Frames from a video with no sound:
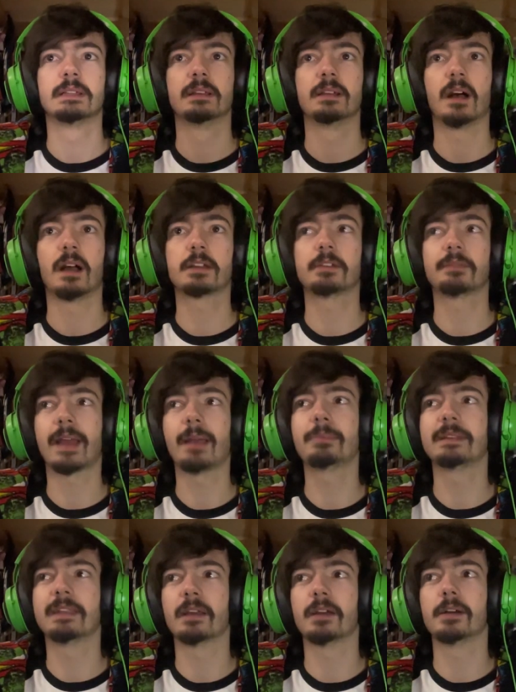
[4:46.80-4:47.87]

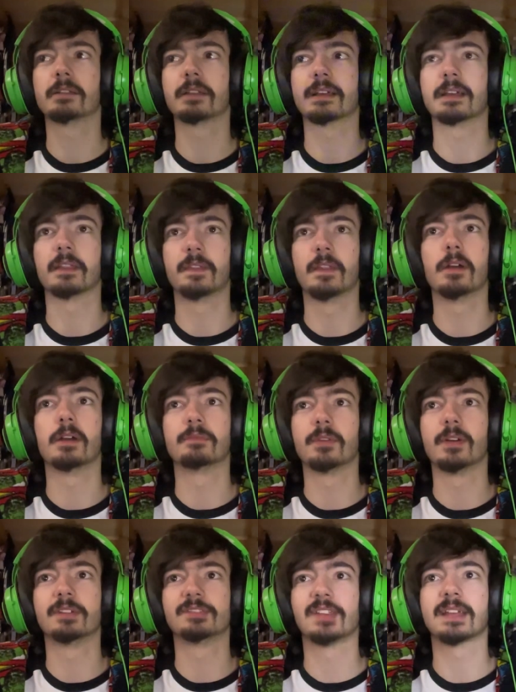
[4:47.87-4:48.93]
like a third
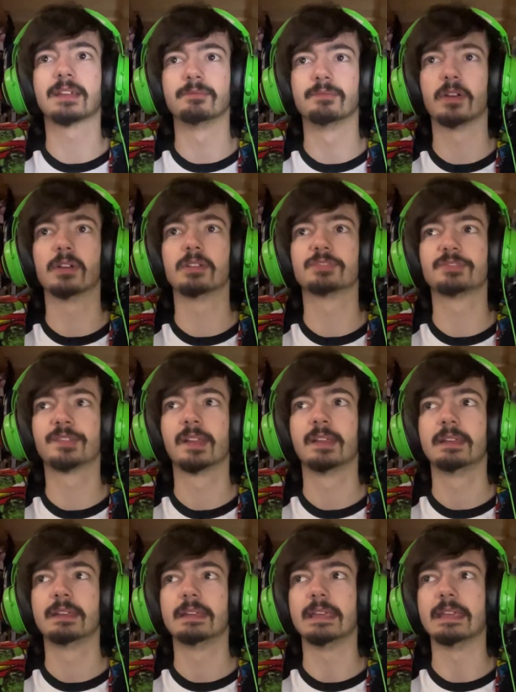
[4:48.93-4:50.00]
verse, second verse,
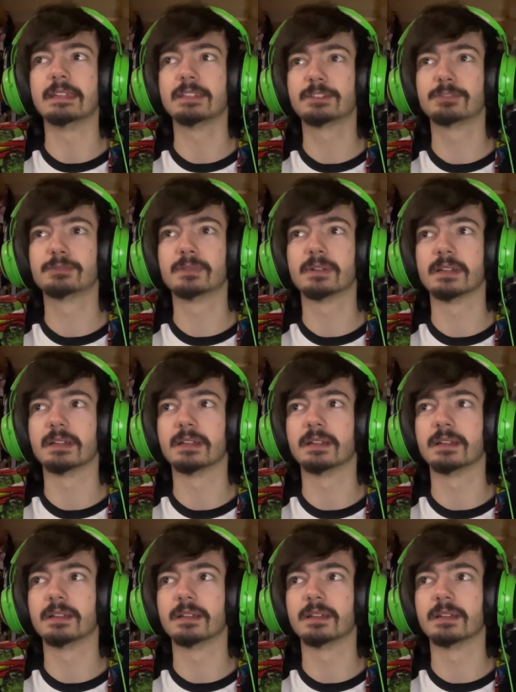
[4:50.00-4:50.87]
into